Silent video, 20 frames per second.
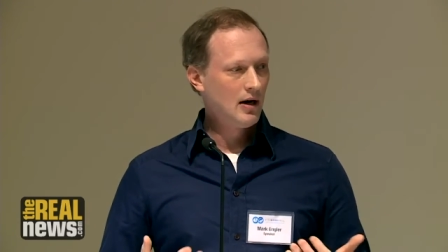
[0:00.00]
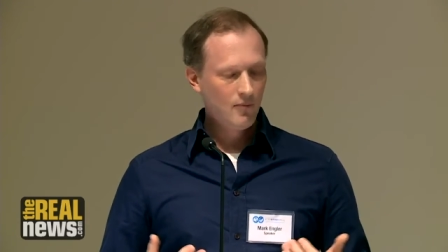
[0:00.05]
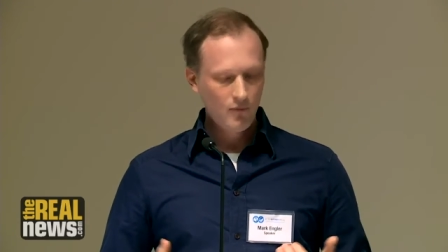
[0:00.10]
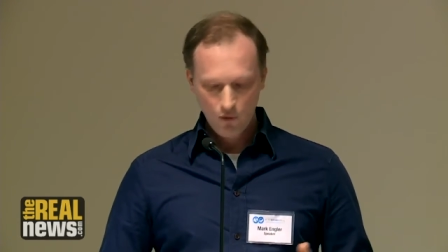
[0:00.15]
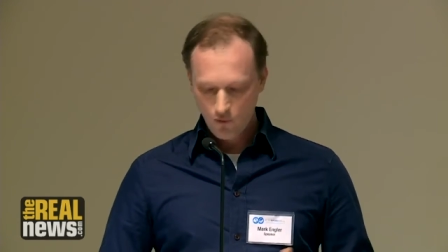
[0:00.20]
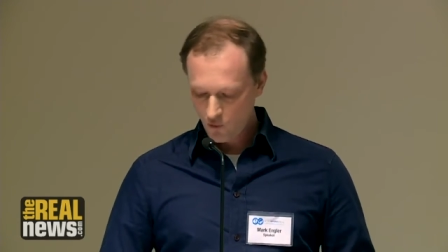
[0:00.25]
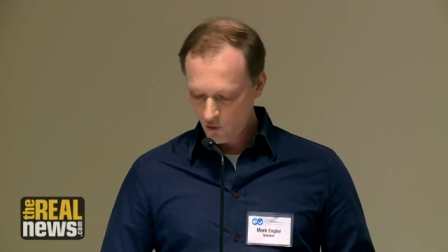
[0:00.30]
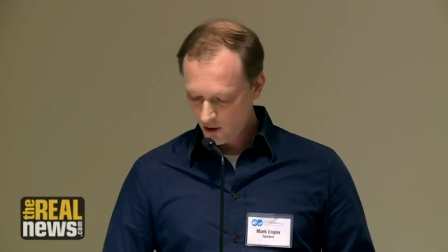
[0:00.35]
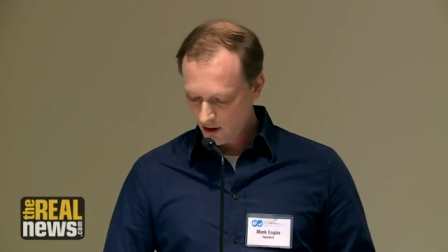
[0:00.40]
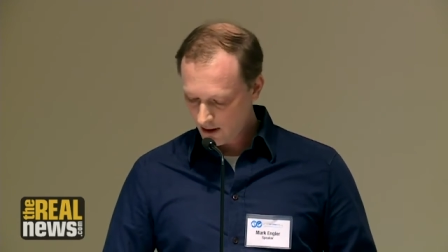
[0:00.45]

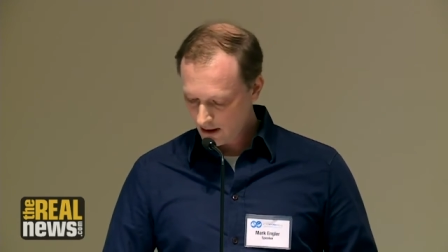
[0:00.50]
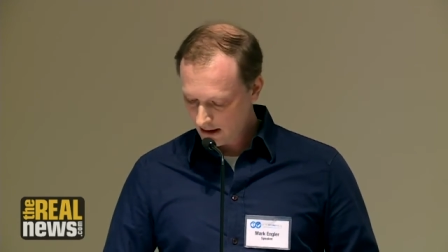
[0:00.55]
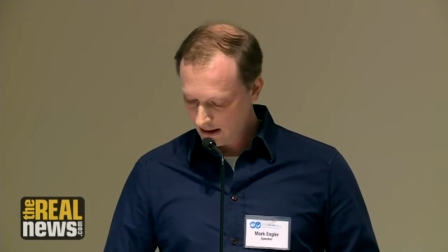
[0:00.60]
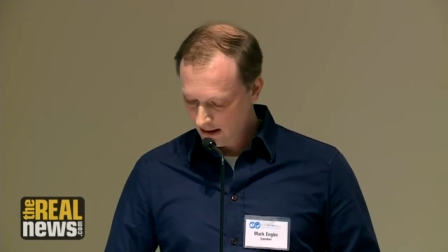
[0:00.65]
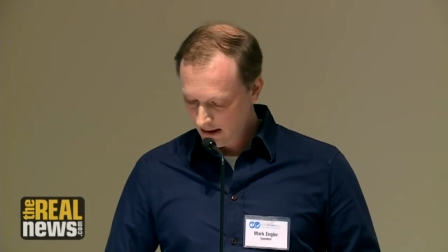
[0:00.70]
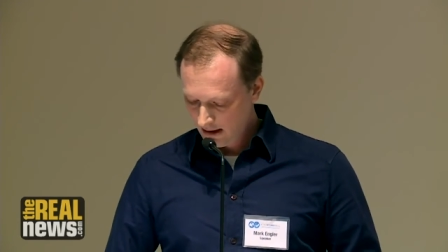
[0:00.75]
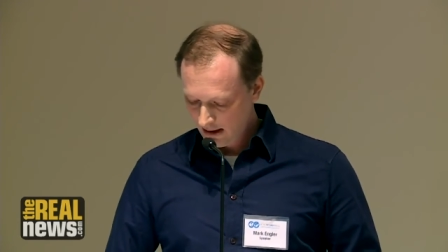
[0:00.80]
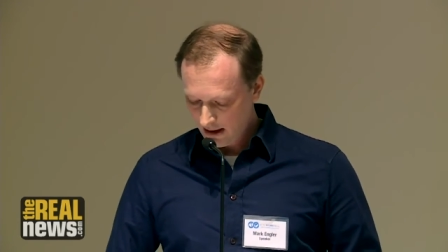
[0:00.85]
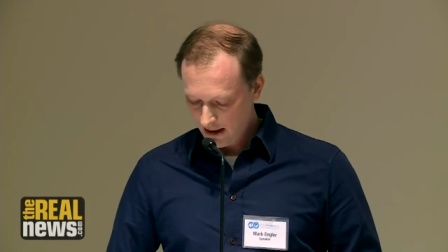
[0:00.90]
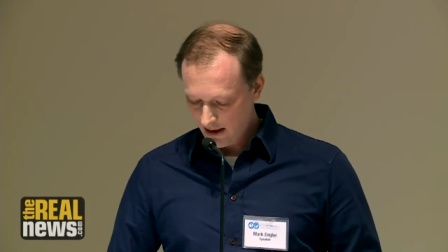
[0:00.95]
work,
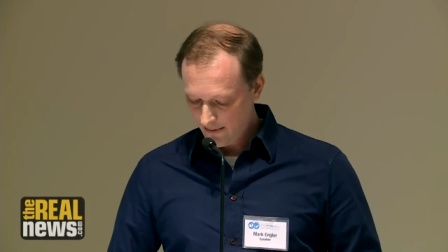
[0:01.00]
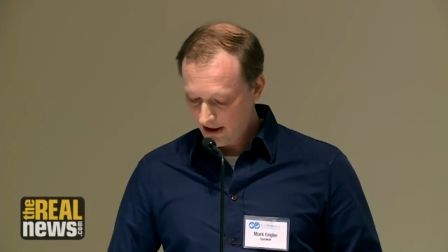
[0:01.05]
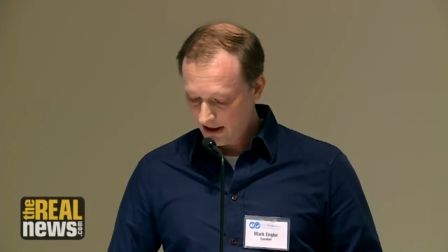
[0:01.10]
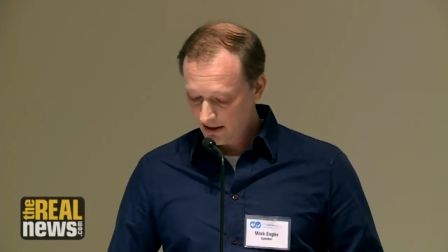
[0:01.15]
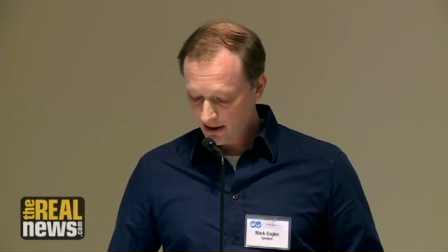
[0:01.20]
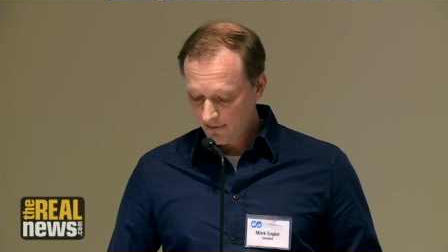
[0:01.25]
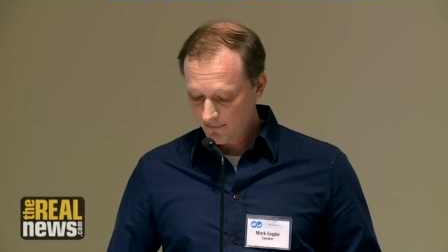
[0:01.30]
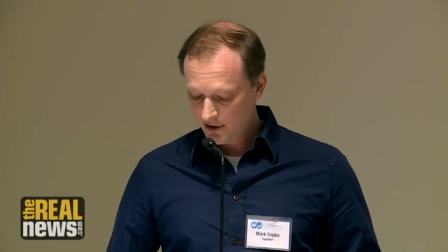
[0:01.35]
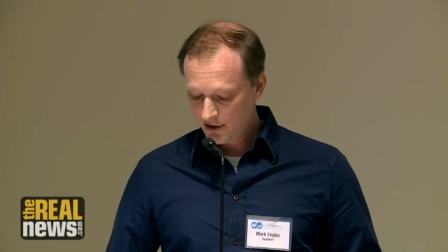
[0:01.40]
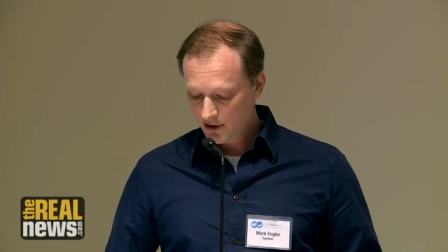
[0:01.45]
I'd
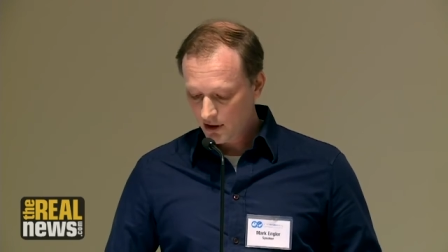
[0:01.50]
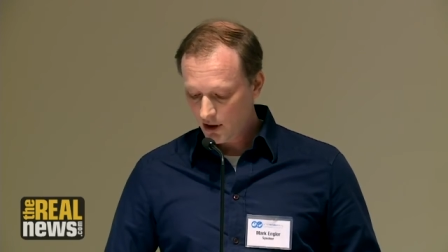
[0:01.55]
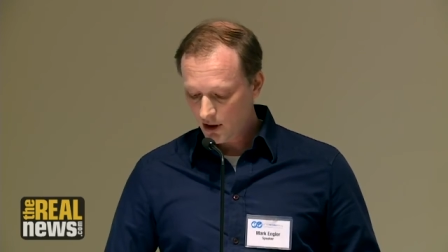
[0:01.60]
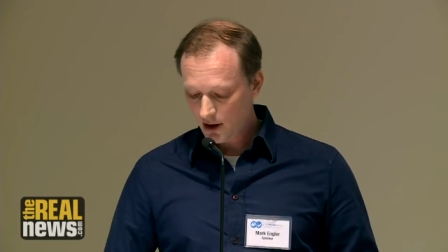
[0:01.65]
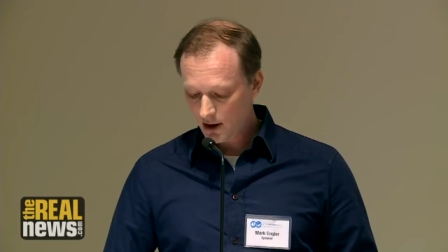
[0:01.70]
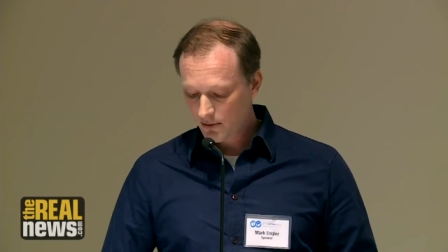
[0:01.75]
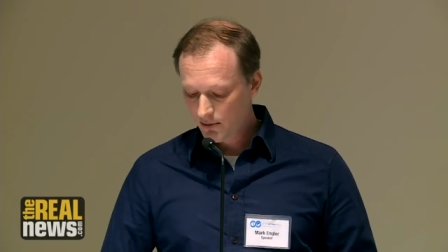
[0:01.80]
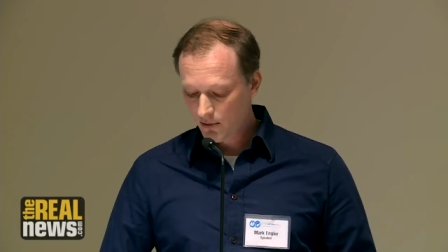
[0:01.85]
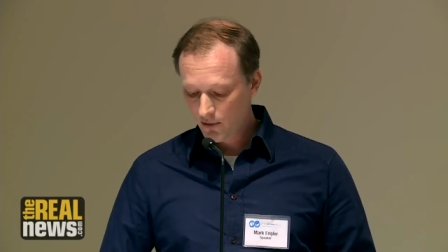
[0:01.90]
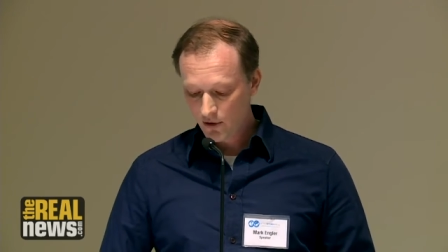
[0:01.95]
love to
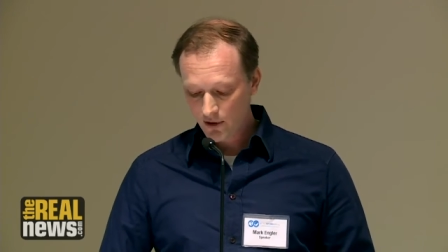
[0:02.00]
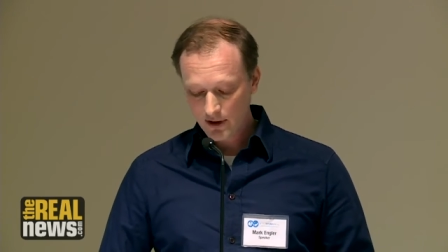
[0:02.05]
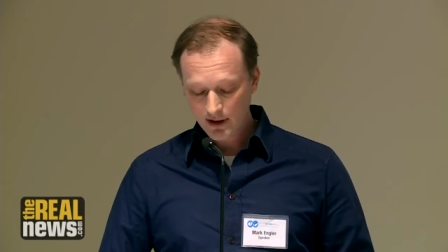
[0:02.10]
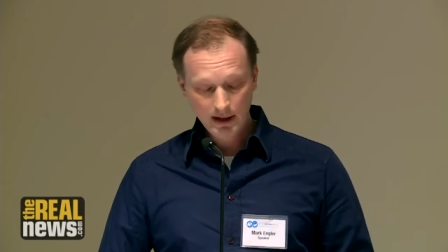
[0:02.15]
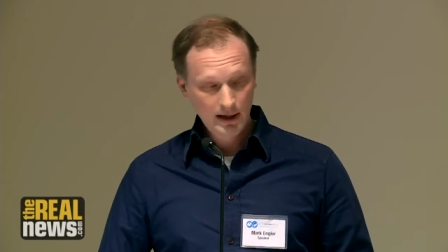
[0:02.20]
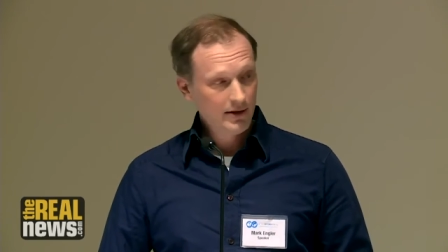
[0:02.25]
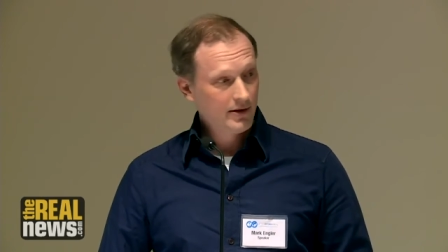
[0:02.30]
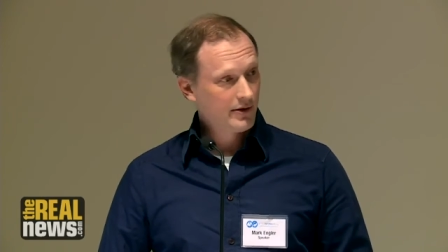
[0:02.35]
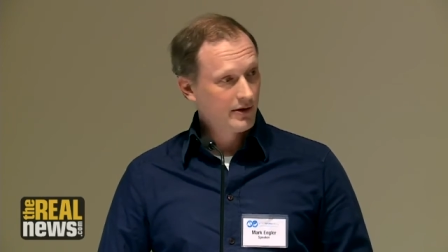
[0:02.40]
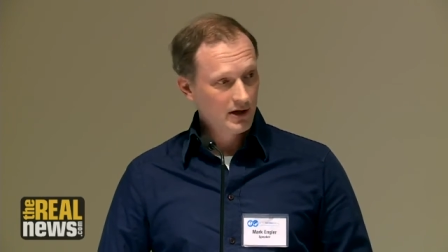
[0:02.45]
talk more
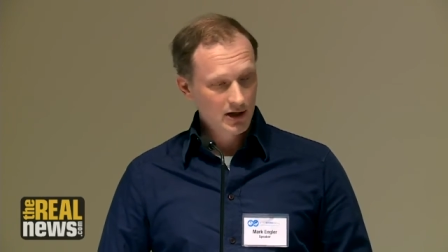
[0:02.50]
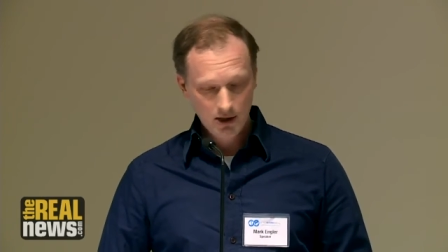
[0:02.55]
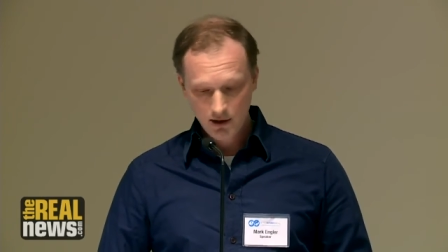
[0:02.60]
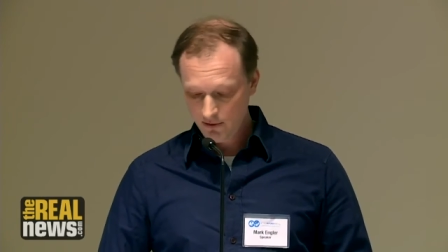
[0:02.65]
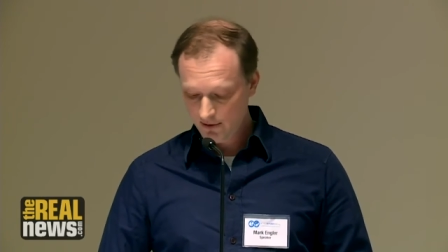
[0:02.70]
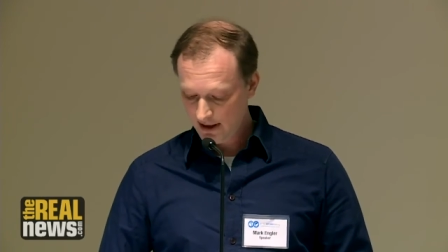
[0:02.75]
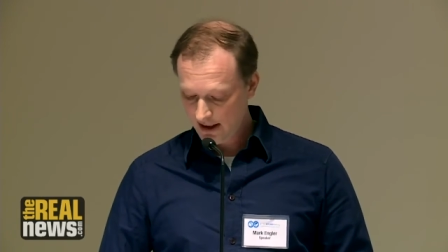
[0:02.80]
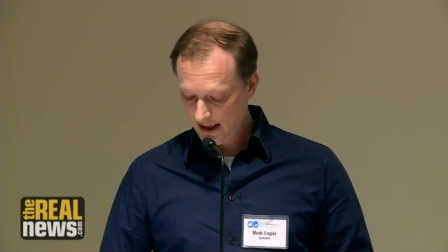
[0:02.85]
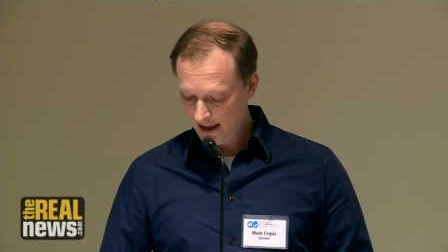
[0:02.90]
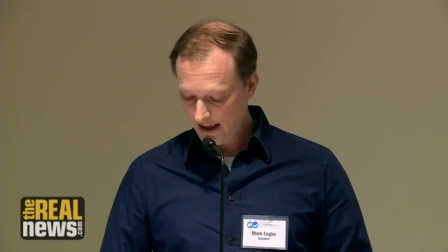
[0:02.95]
either in
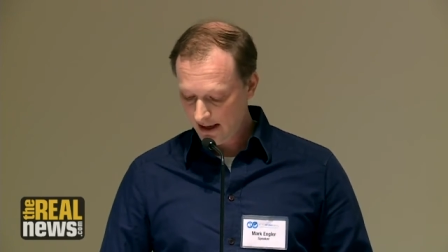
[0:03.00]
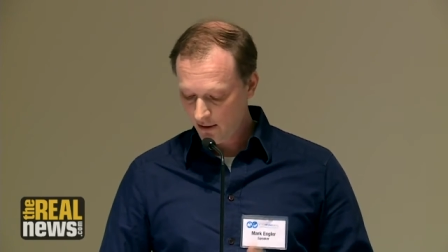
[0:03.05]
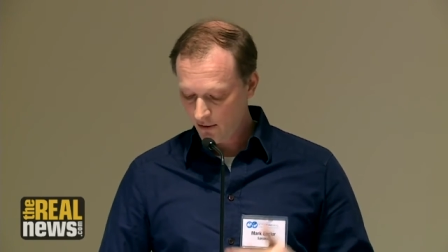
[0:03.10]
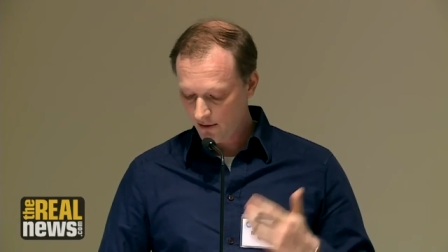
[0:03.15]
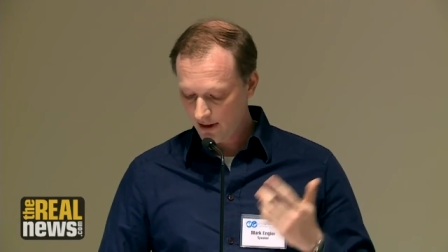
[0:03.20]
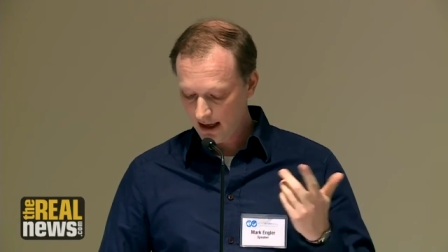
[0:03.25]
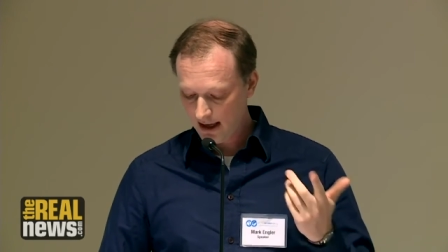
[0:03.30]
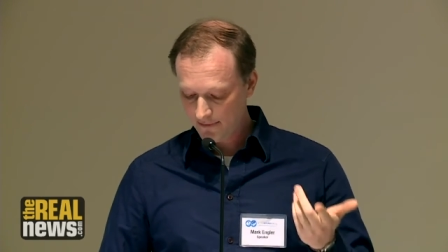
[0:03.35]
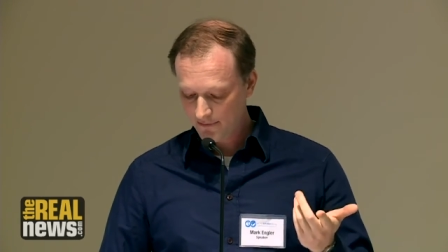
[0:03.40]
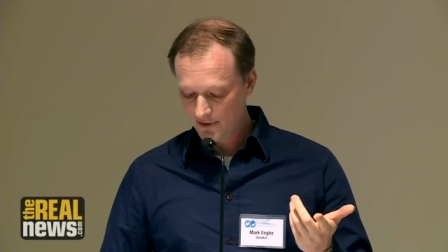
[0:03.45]
Q&A
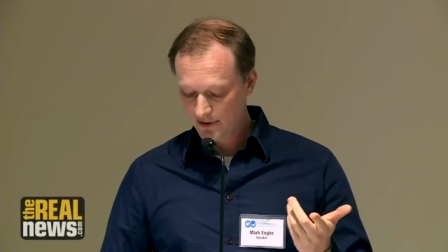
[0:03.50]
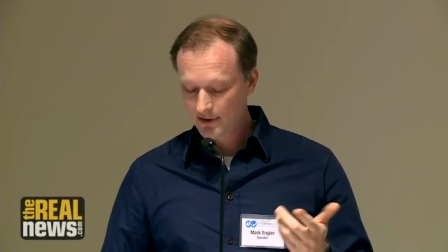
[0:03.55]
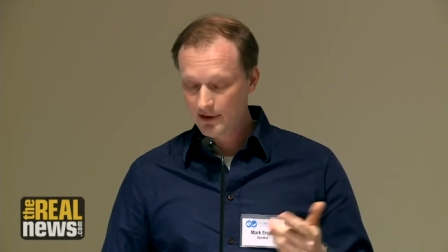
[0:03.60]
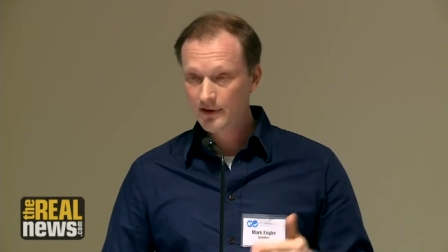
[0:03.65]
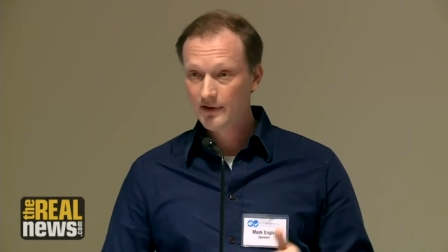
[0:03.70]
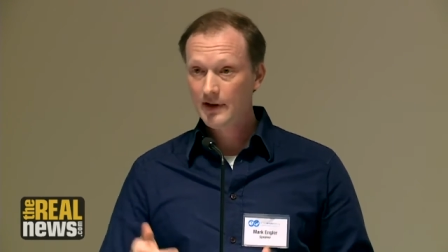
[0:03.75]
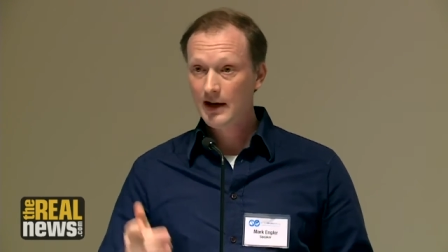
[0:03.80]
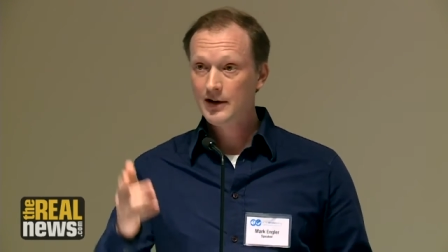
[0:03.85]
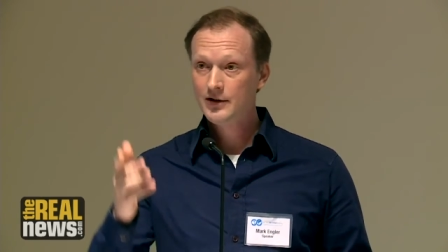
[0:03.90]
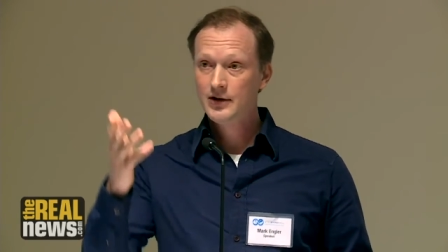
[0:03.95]
or after
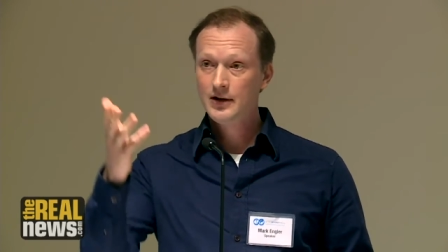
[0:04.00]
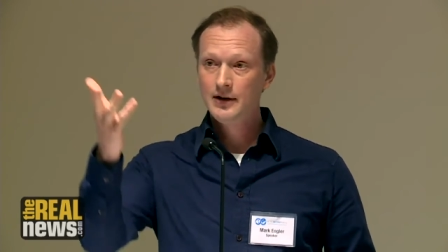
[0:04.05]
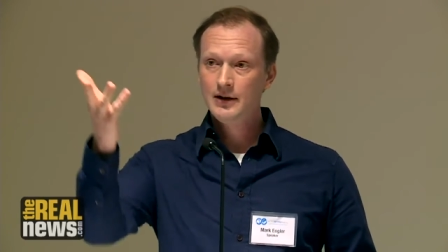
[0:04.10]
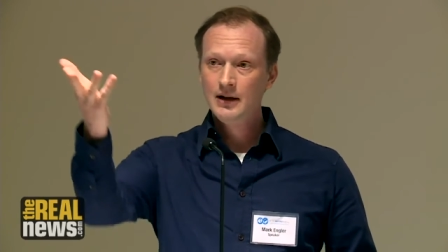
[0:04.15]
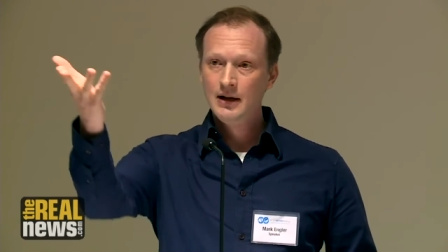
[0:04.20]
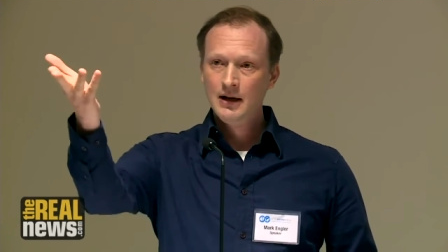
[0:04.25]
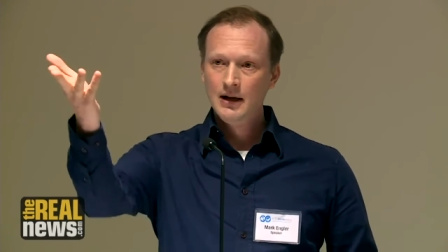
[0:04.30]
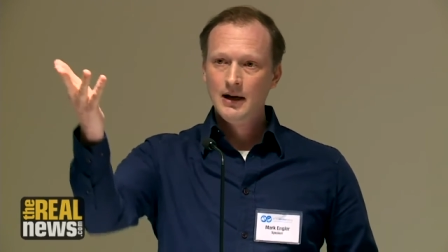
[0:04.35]
this session.